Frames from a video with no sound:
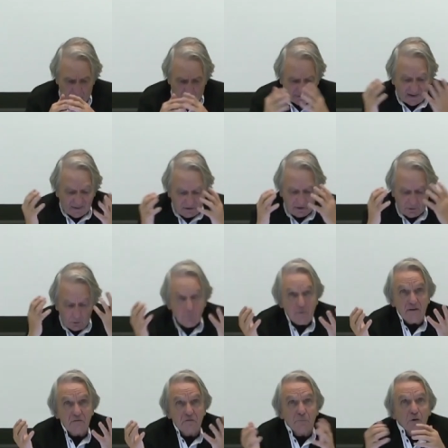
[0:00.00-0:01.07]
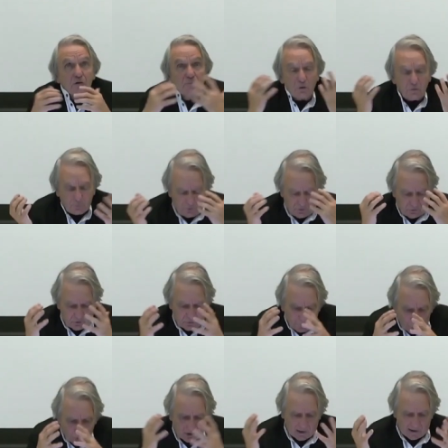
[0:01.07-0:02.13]
technical means, but the, the
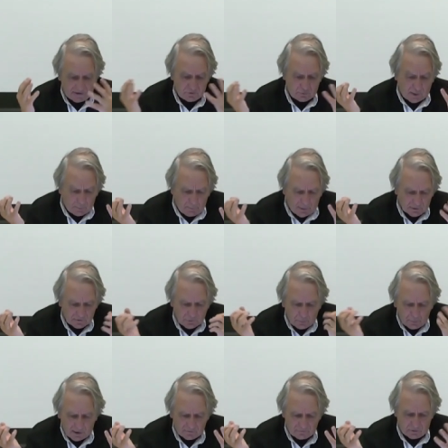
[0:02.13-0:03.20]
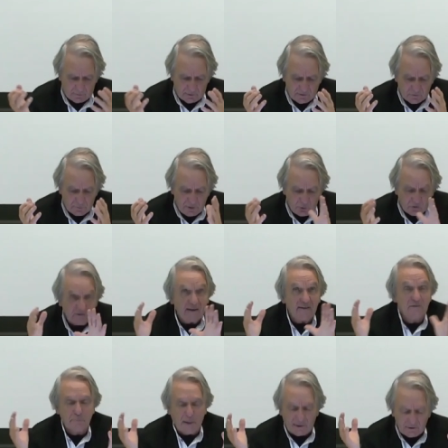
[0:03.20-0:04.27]
spotlights were part of the performance because they
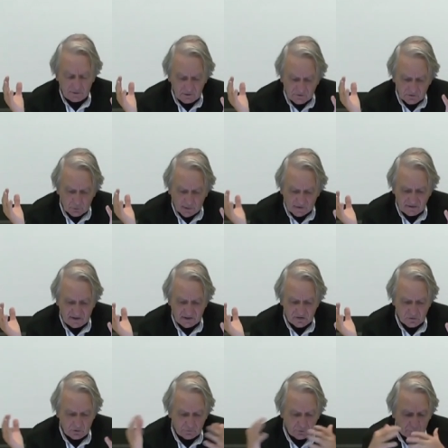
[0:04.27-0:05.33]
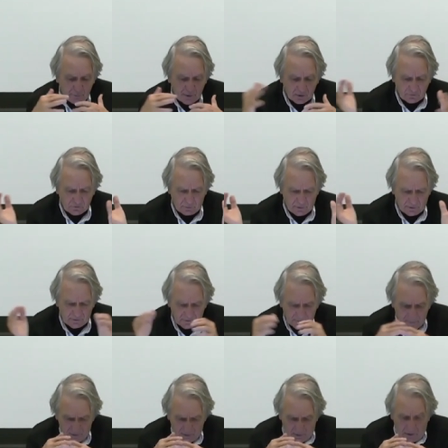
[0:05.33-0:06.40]
expanded the radiation of her performance
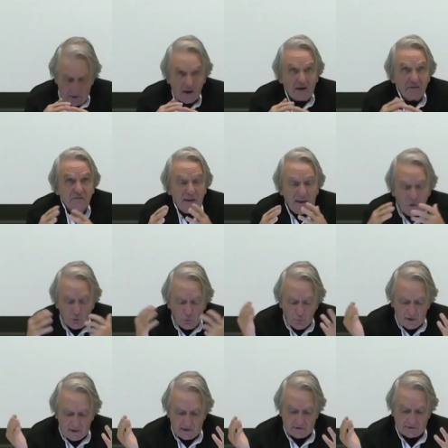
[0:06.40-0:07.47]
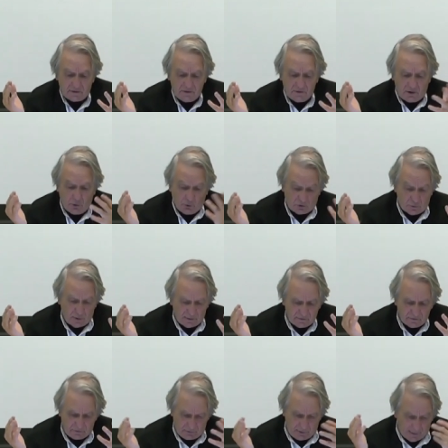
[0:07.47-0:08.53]
as they illuminated her
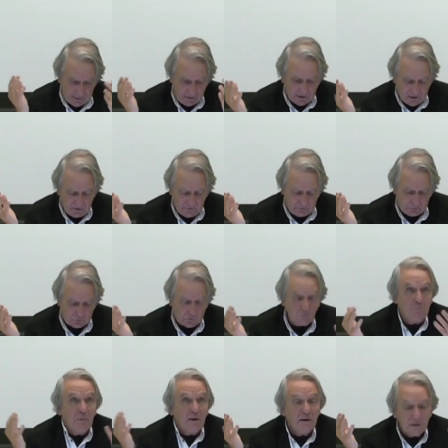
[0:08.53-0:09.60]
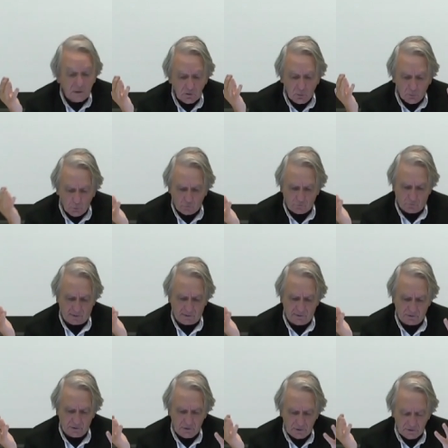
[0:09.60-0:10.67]
dress and give to the spinning
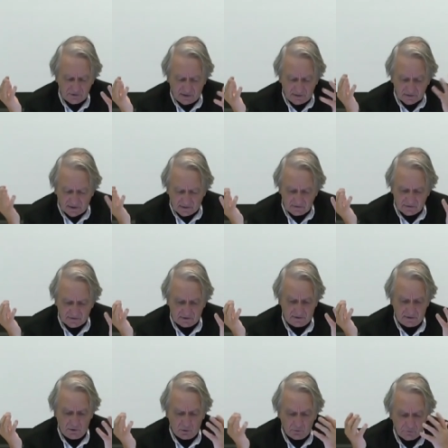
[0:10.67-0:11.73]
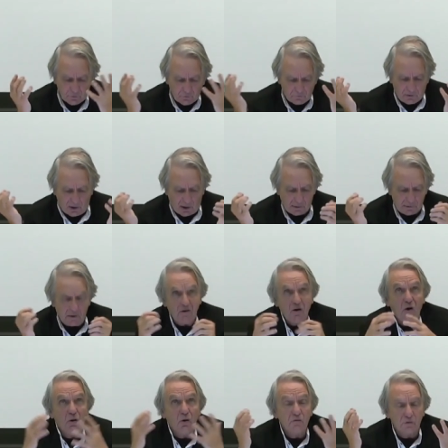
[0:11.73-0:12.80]
movement the intensity of the fire
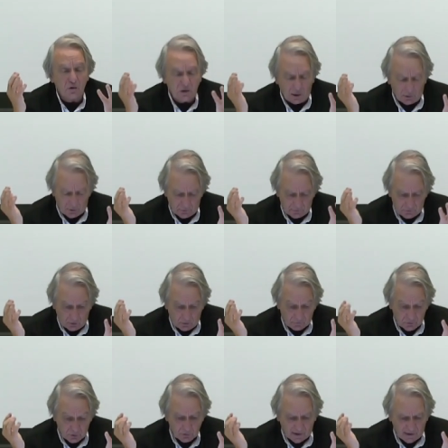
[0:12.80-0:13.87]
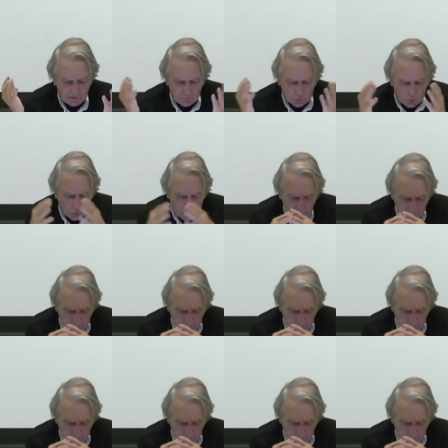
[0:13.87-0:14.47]
or the colors of the rainbow.